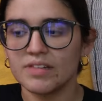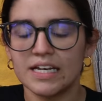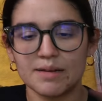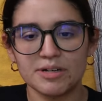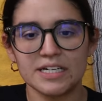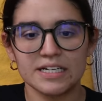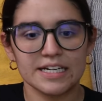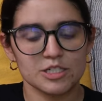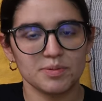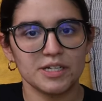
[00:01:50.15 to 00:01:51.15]
and I'm going to
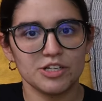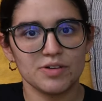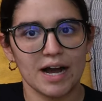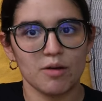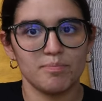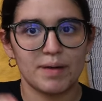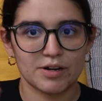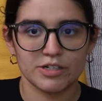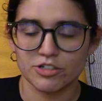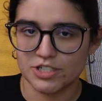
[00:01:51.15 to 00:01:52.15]
explain to you how better
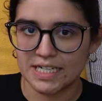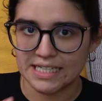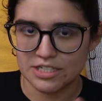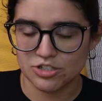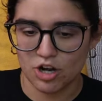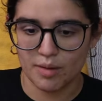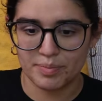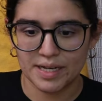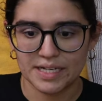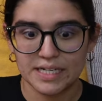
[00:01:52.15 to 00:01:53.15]
understanding this
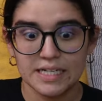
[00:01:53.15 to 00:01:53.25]
topic